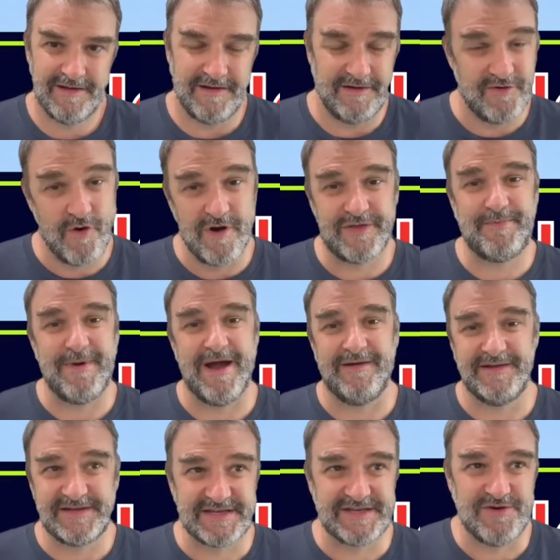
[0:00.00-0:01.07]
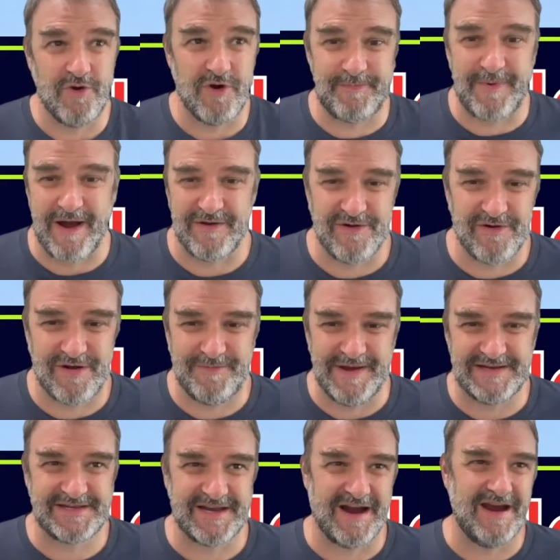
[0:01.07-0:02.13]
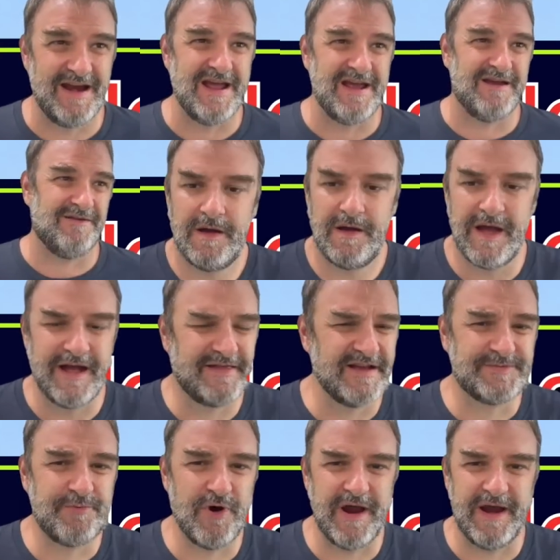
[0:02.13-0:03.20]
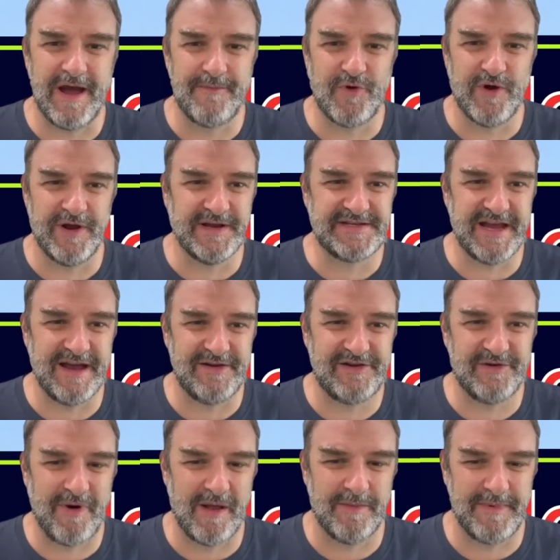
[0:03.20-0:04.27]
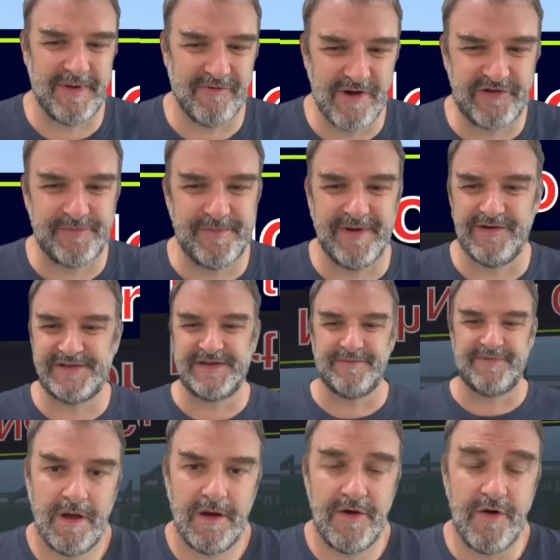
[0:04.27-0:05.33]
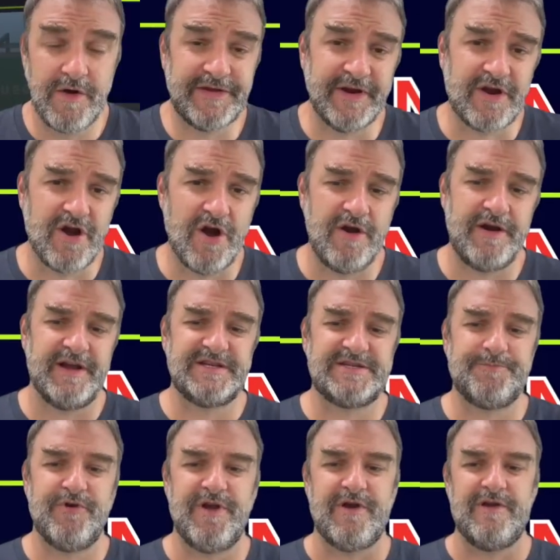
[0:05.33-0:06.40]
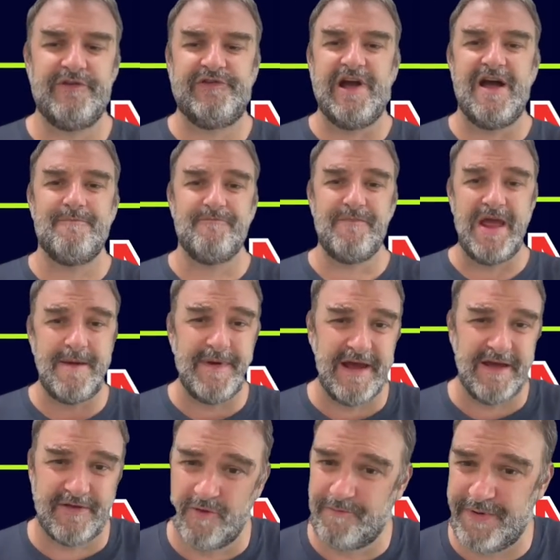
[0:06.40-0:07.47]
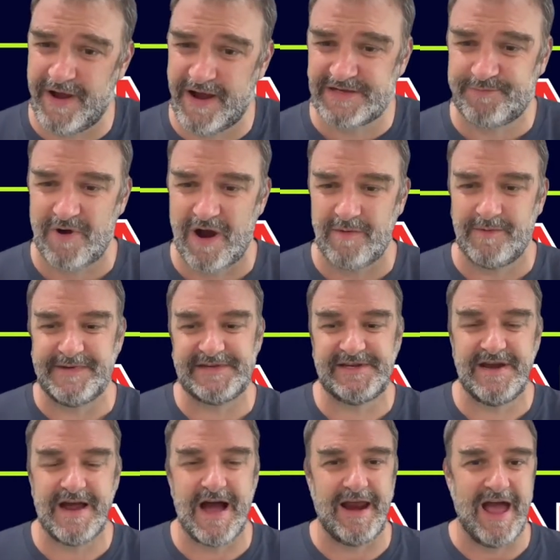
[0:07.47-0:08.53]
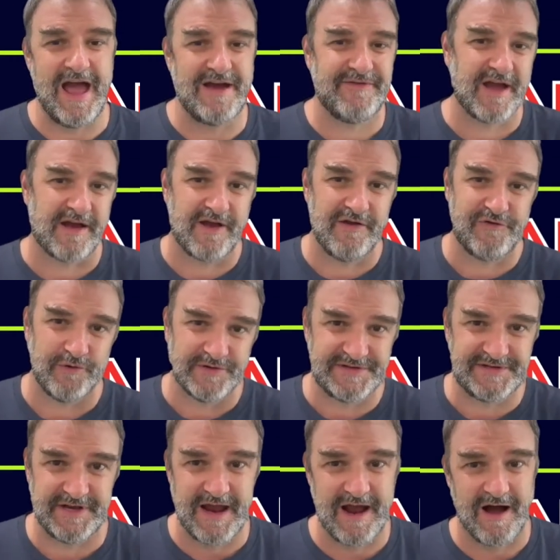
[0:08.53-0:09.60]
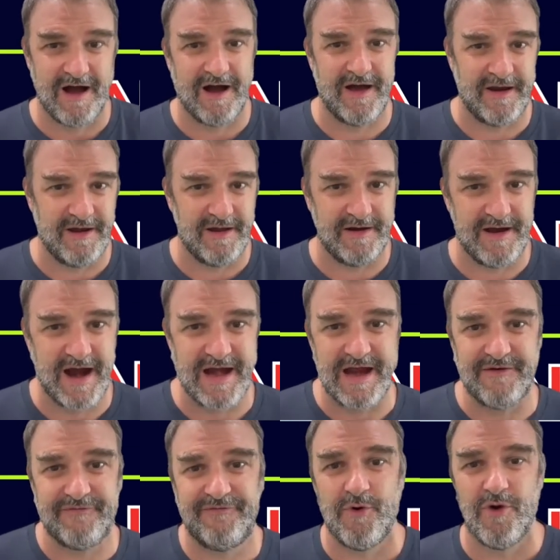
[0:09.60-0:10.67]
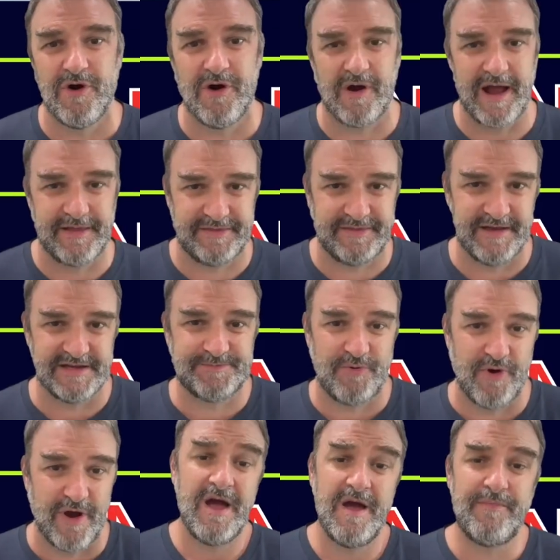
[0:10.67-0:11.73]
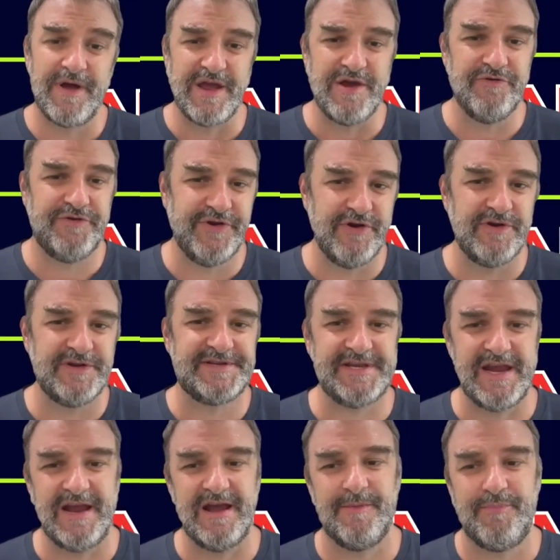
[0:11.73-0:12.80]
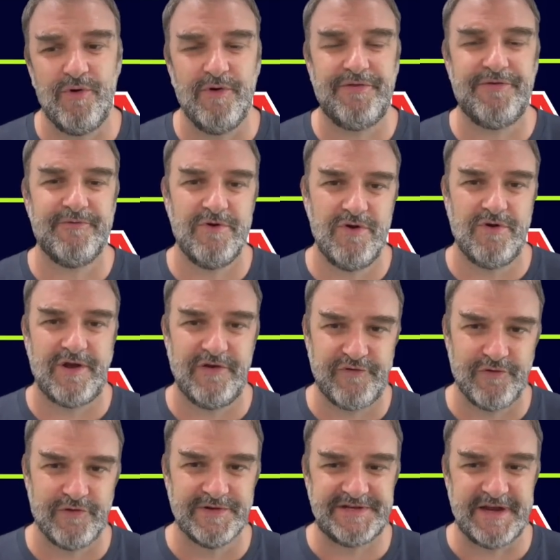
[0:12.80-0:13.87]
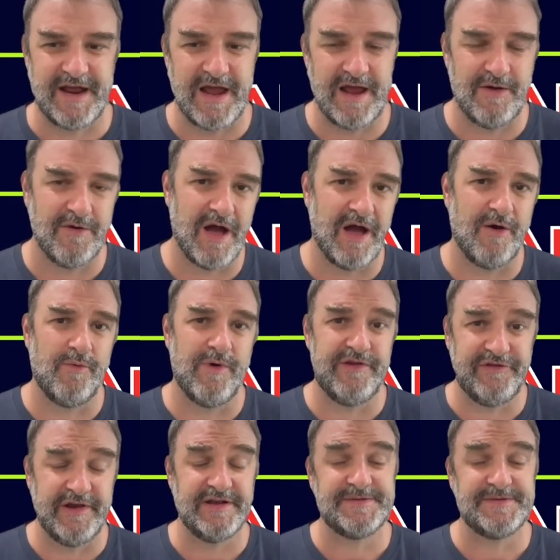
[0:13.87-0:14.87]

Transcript: And Northbound, this is Northbound. You could be signing, at this point, I'm going to say it should probably be Richmond or something. North Dakota does a pretty good job. Maybe their biggest problem is not having a control city on 94 at this point, but you do see a pull through control city, which is